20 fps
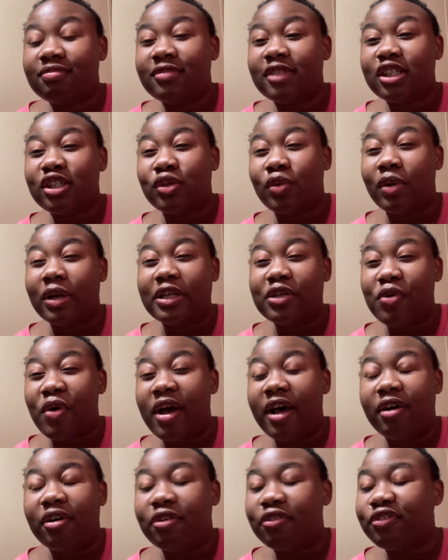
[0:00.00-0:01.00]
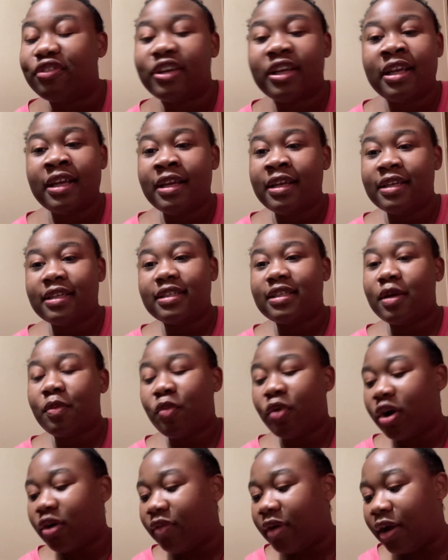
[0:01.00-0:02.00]
2012,
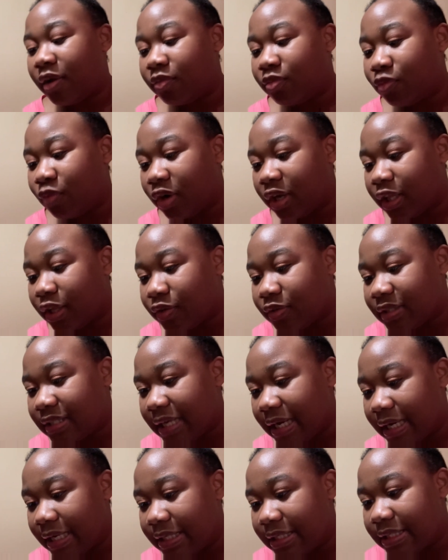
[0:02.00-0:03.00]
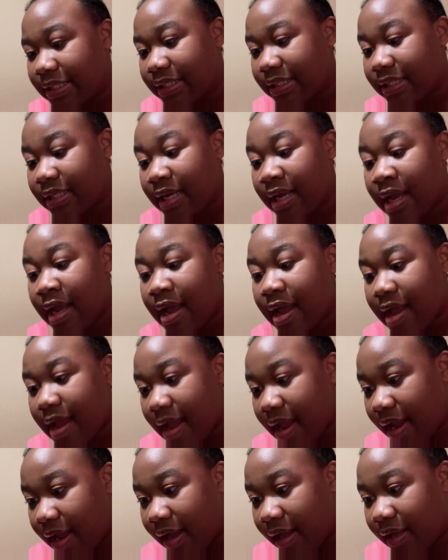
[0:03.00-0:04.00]
somewhere around one of those dates.
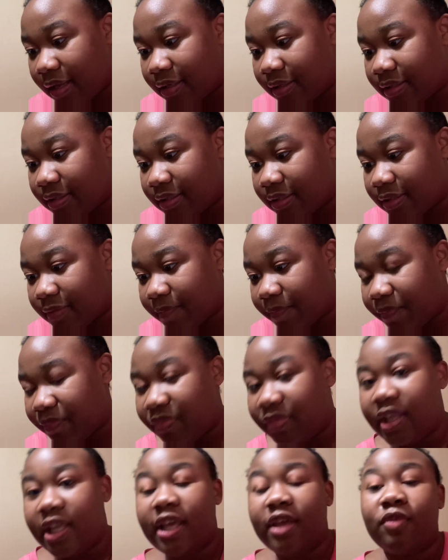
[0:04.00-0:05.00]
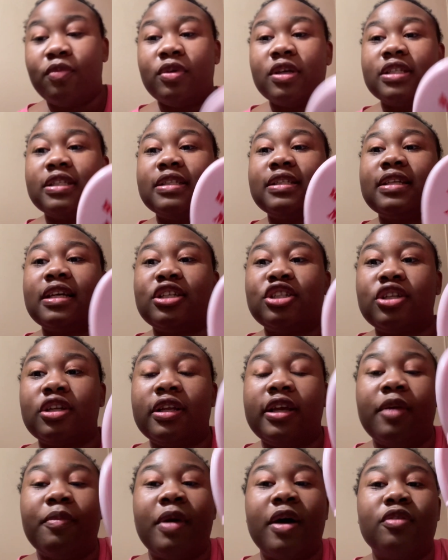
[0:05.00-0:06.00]
And it was essentially
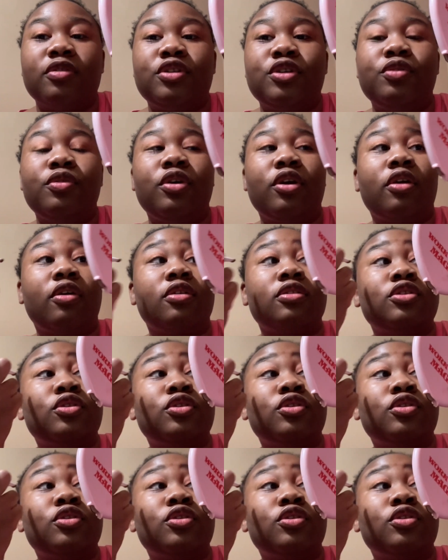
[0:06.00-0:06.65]
about two girls